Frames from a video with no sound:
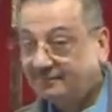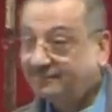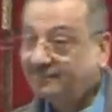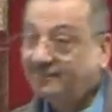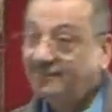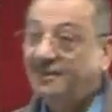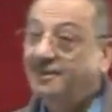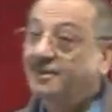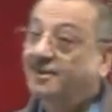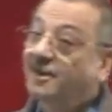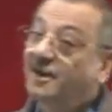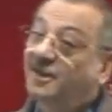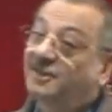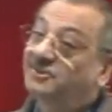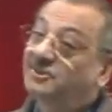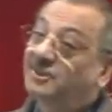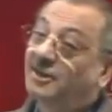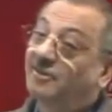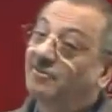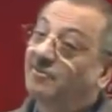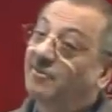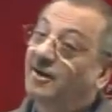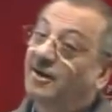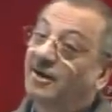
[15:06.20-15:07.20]

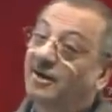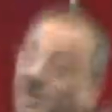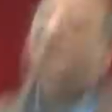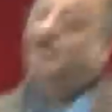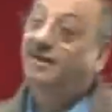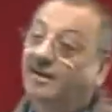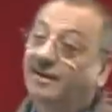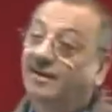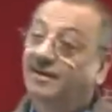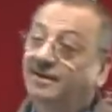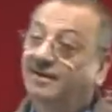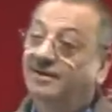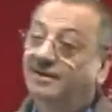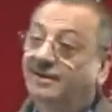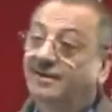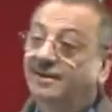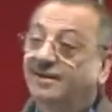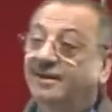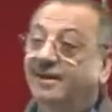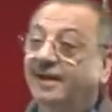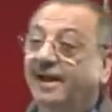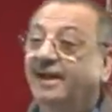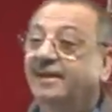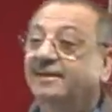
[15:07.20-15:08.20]
Rajava,
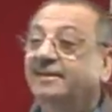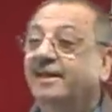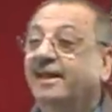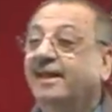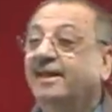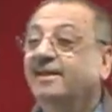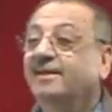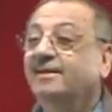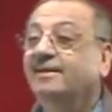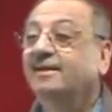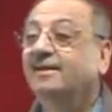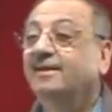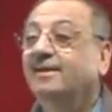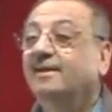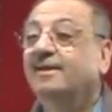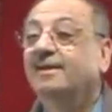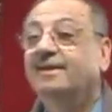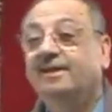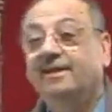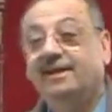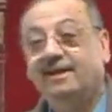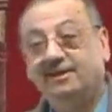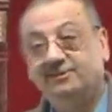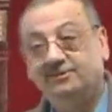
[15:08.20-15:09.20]
and then
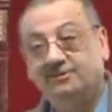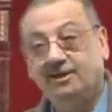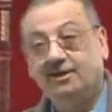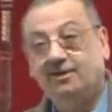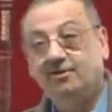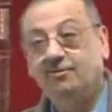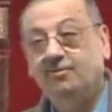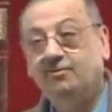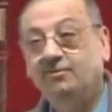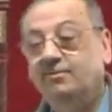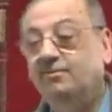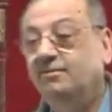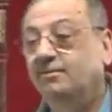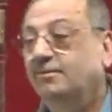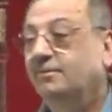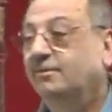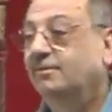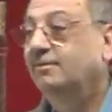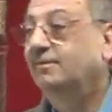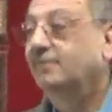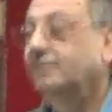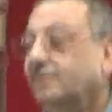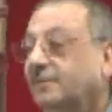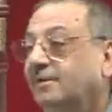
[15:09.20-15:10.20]
Rajau,
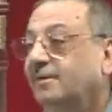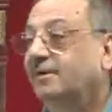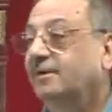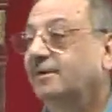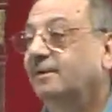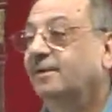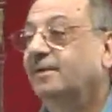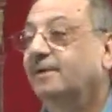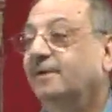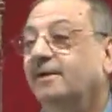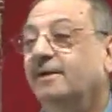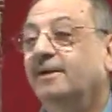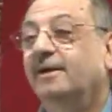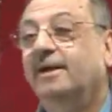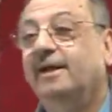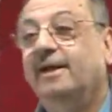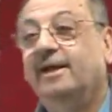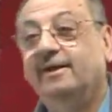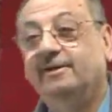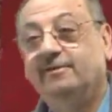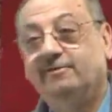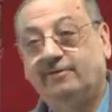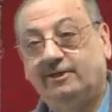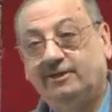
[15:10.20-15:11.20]

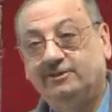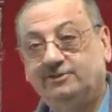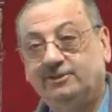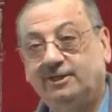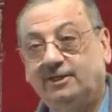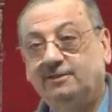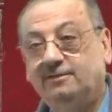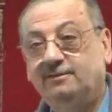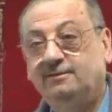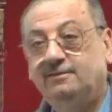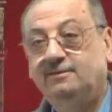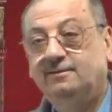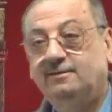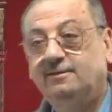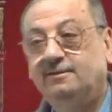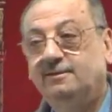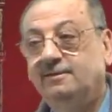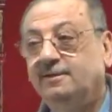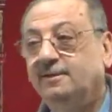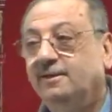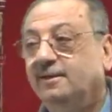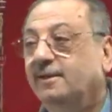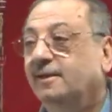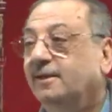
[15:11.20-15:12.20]
and Rajat,
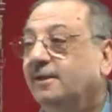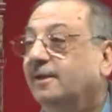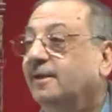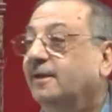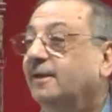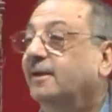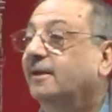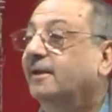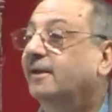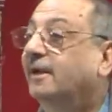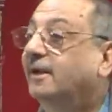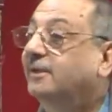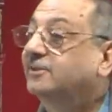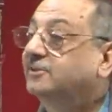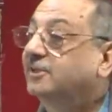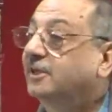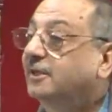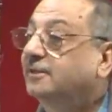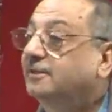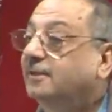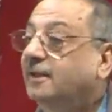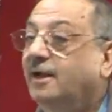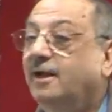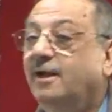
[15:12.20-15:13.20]

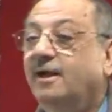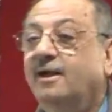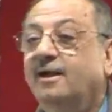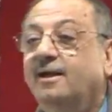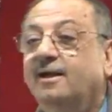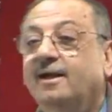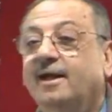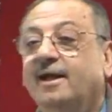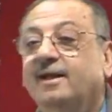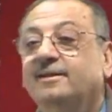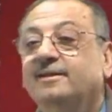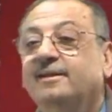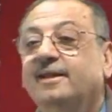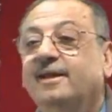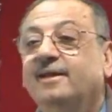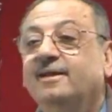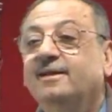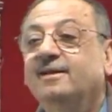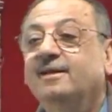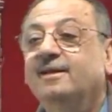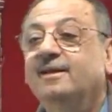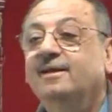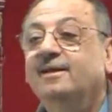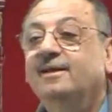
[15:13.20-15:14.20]
Rajata, and then
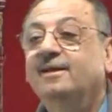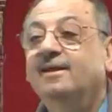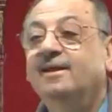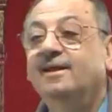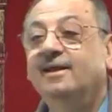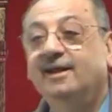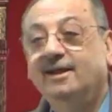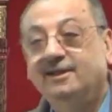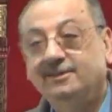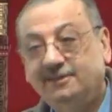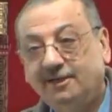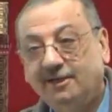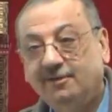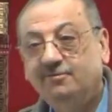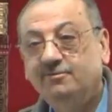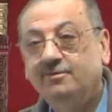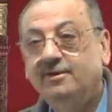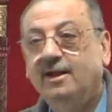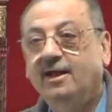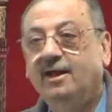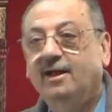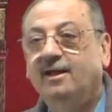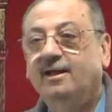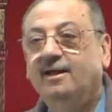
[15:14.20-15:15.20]

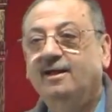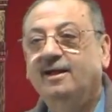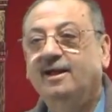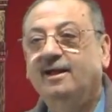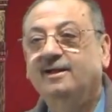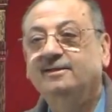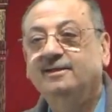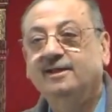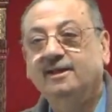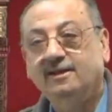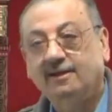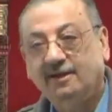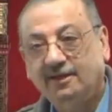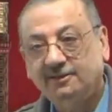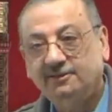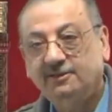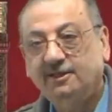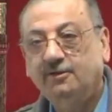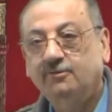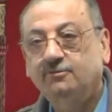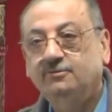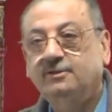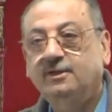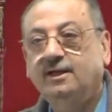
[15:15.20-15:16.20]
Rajavna, and then
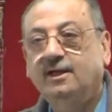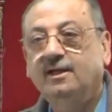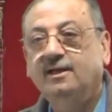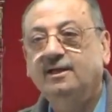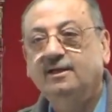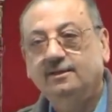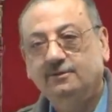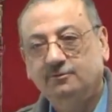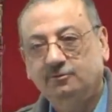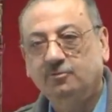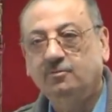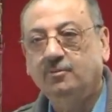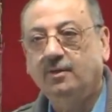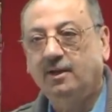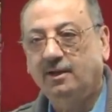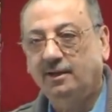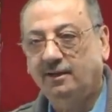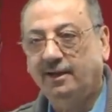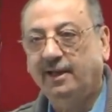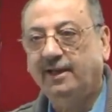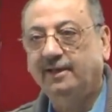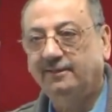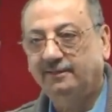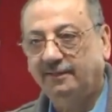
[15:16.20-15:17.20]
Rajauta, Tuma,
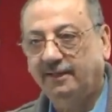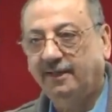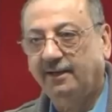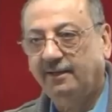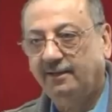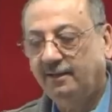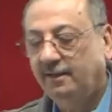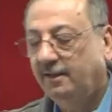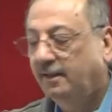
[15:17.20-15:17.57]
like that.